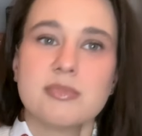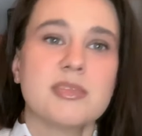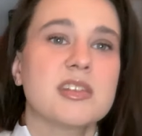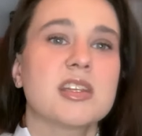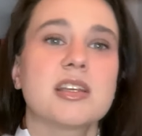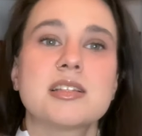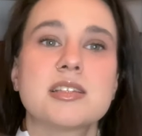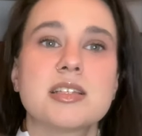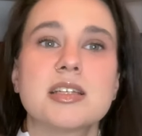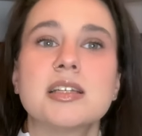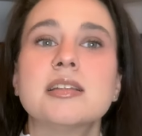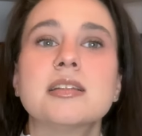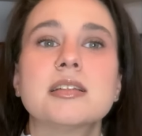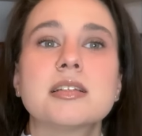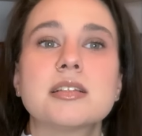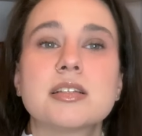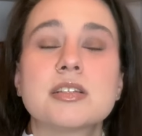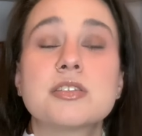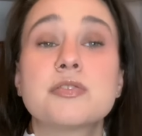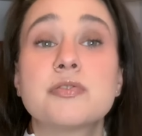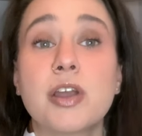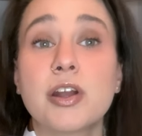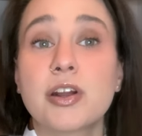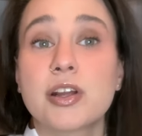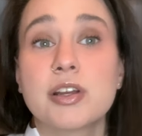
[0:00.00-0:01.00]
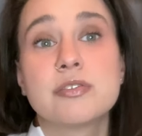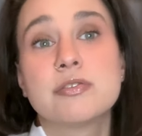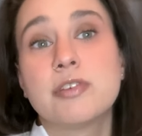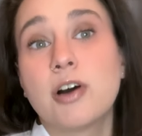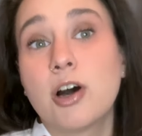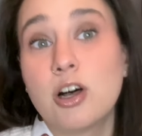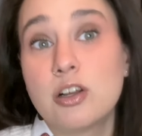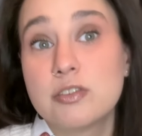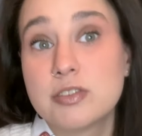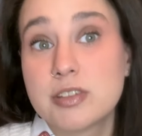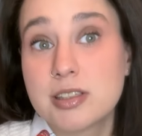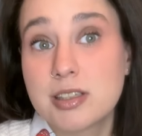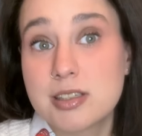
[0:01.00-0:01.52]
that's in the, that's very
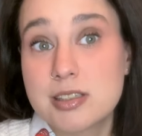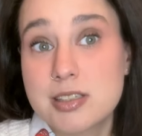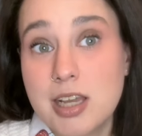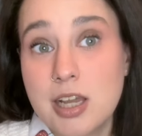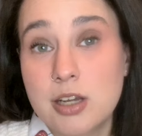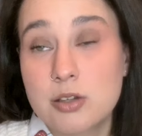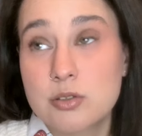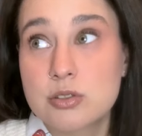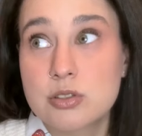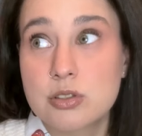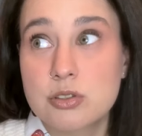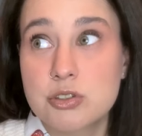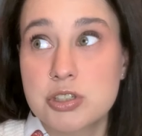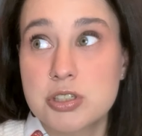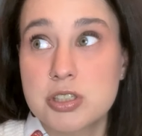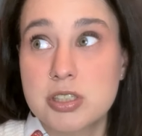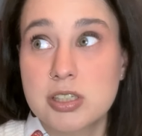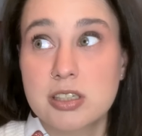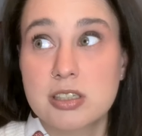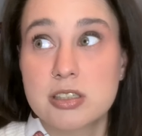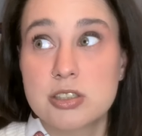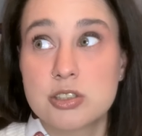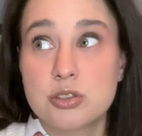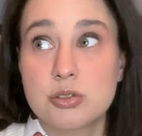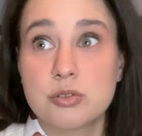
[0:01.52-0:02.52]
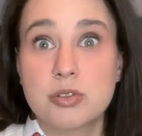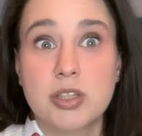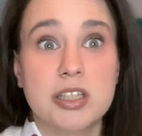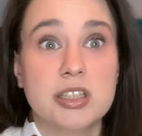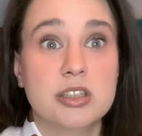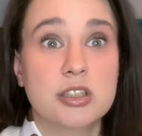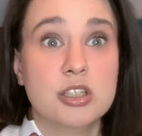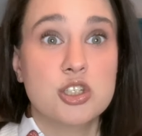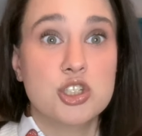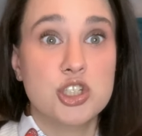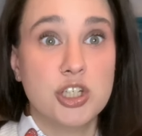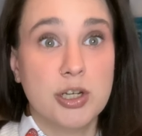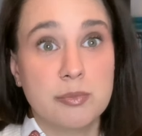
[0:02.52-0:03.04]
involved in the town. So she's gonna do like
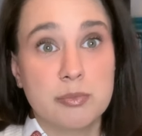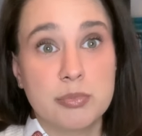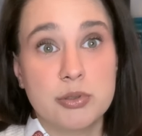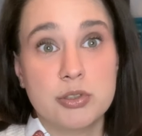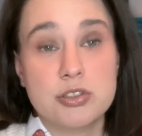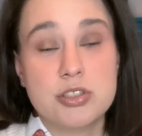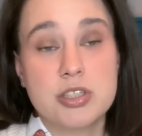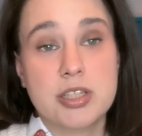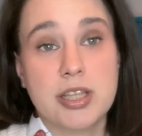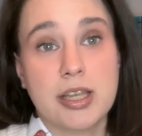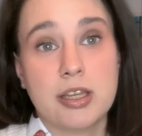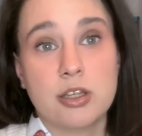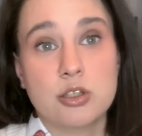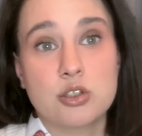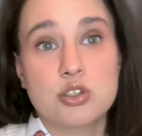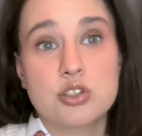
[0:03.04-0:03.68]
the jumble sale.